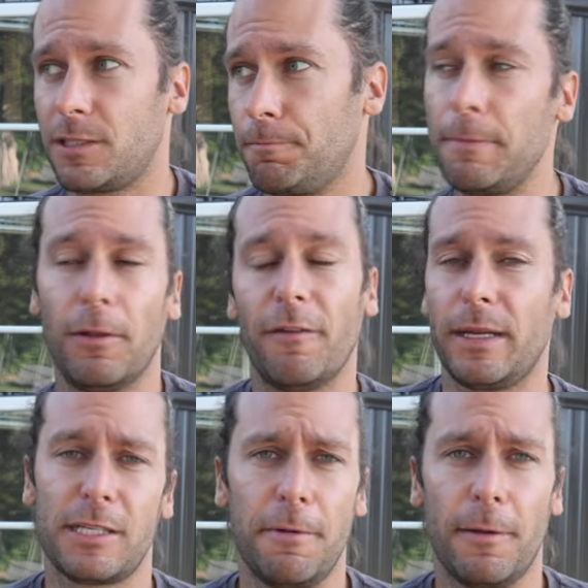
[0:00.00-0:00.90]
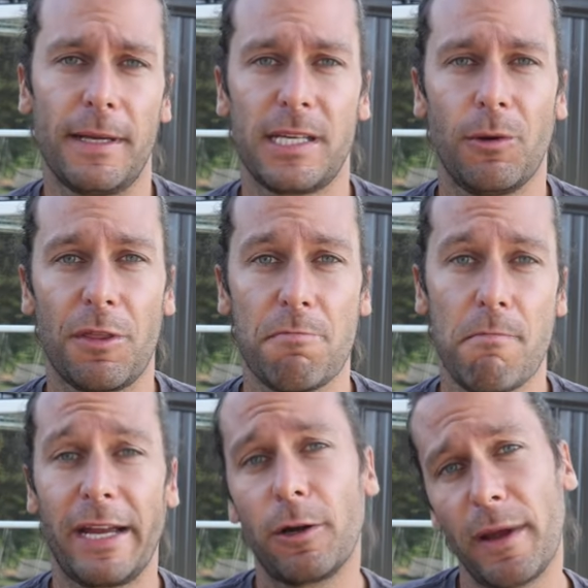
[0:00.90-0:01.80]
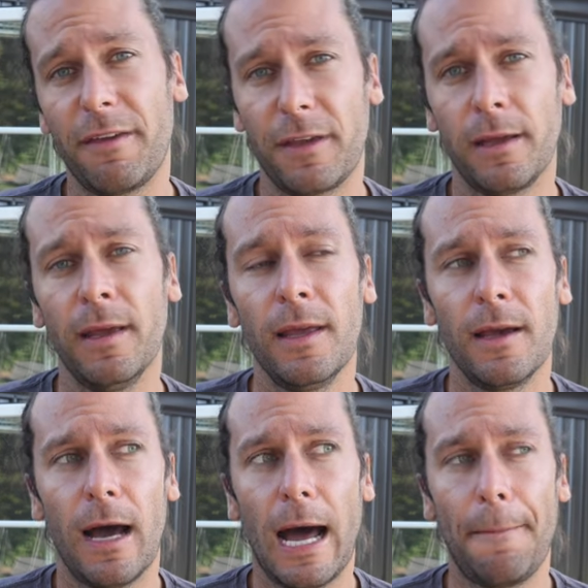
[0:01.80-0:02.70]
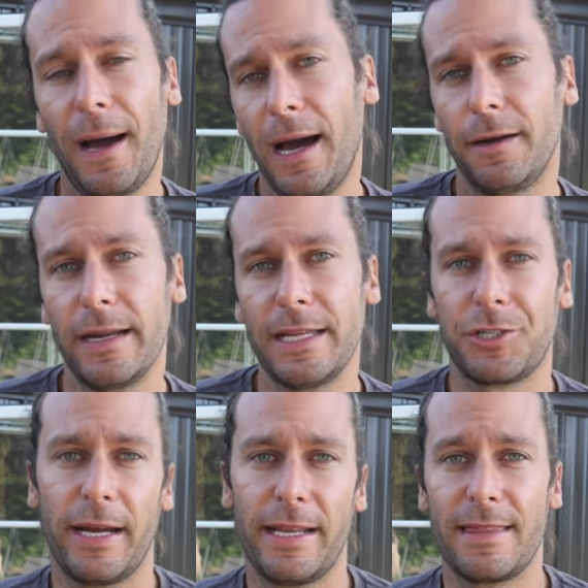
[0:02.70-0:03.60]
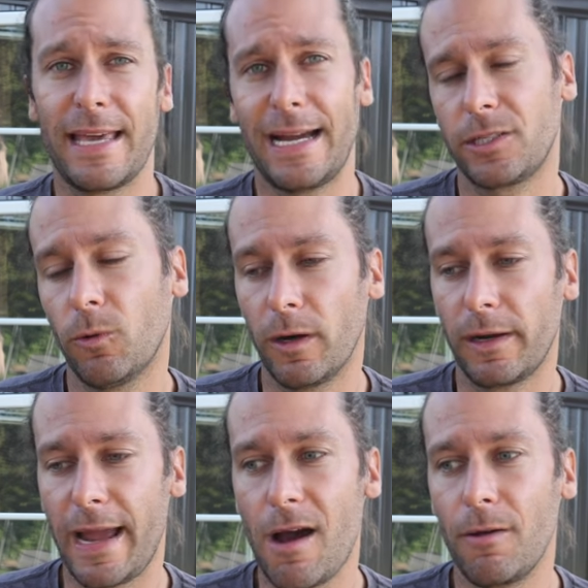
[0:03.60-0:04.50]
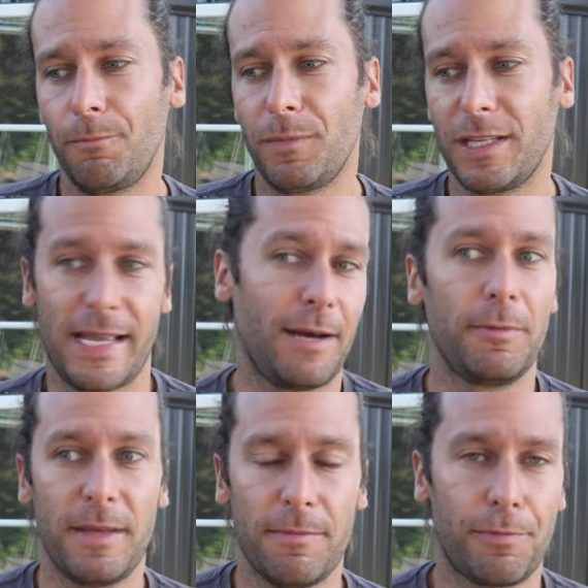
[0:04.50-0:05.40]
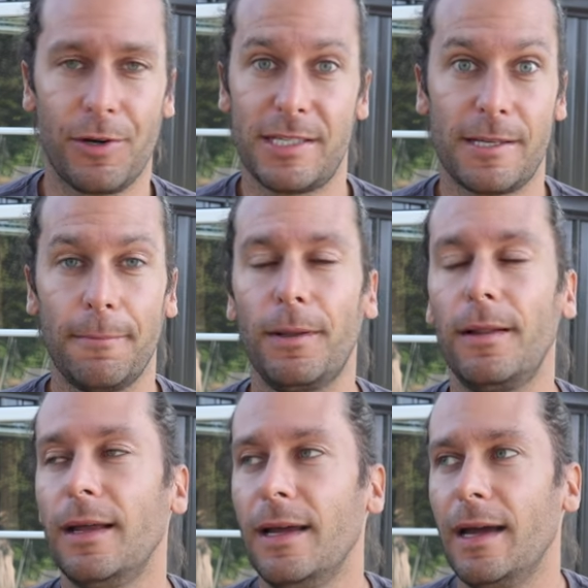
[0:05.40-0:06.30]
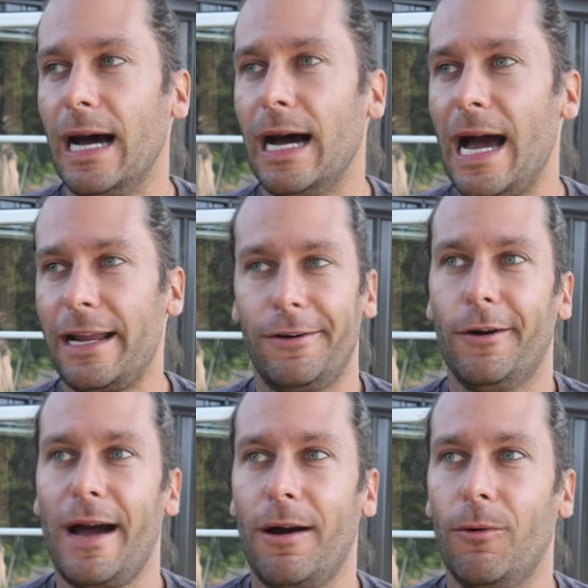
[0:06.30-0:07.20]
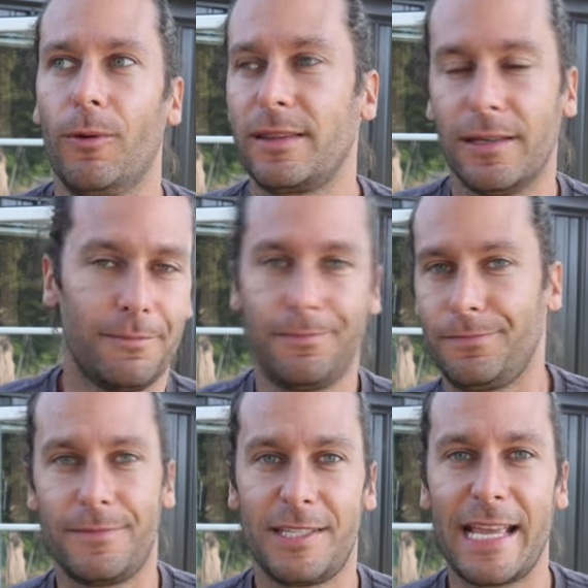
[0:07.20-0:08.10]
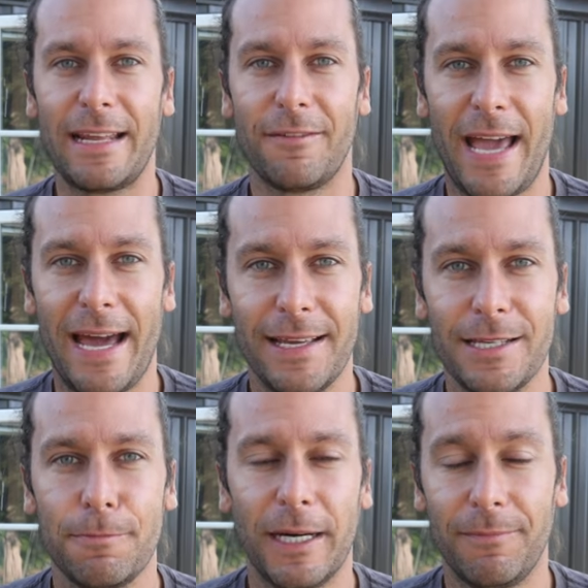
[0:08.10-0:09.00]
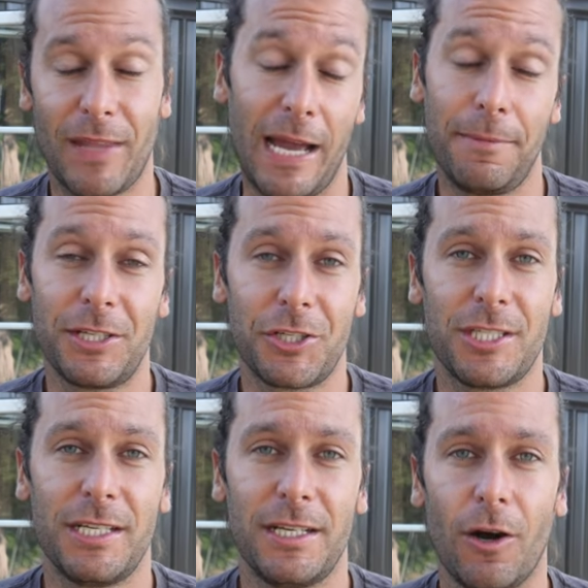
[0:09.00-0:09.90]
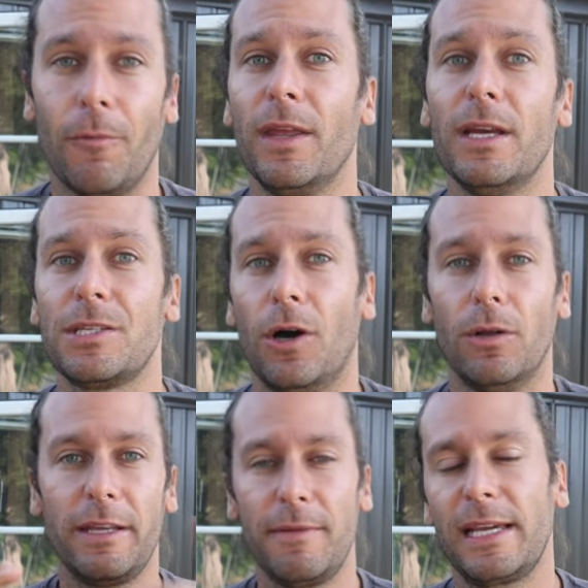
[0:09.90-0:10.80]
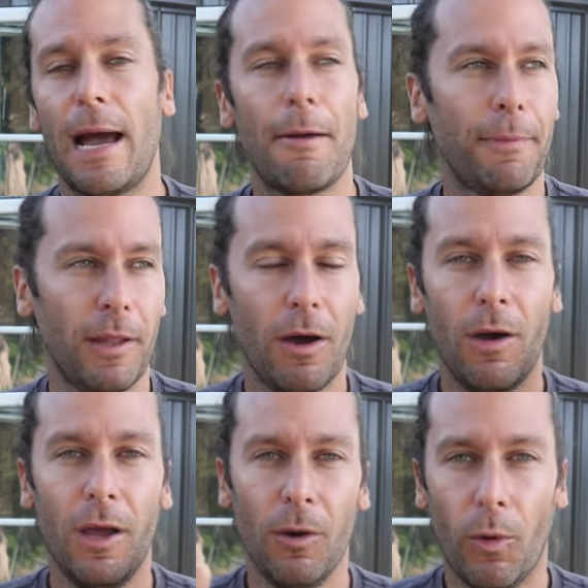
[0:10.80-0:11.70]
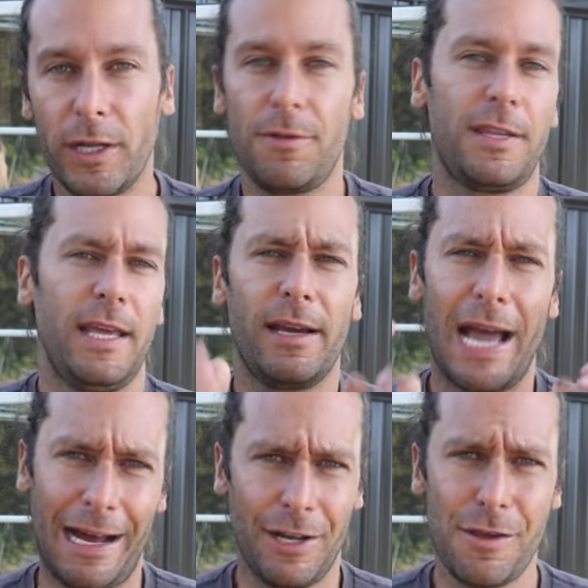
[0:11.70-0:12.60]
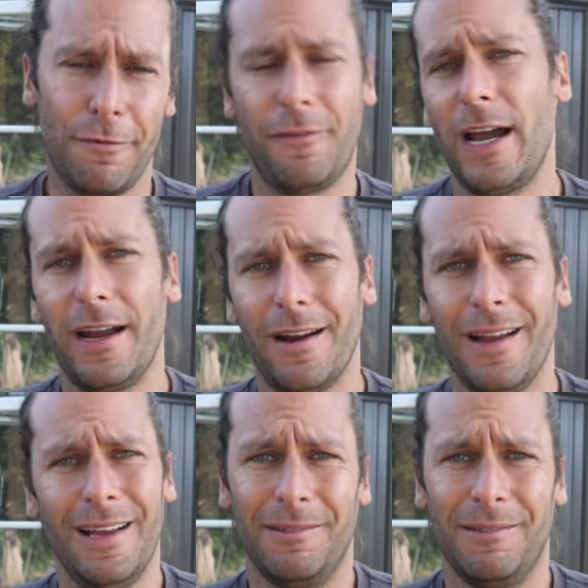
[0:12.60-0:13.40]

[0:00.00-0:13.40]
people have been experimenting with microwaving uh, pottery and trying to get that to work out because that would be pretty simple. Uh, I don't know how what the state of that is, but I'd be interested to know. So leave me a comment below. What do you think? How do you fire?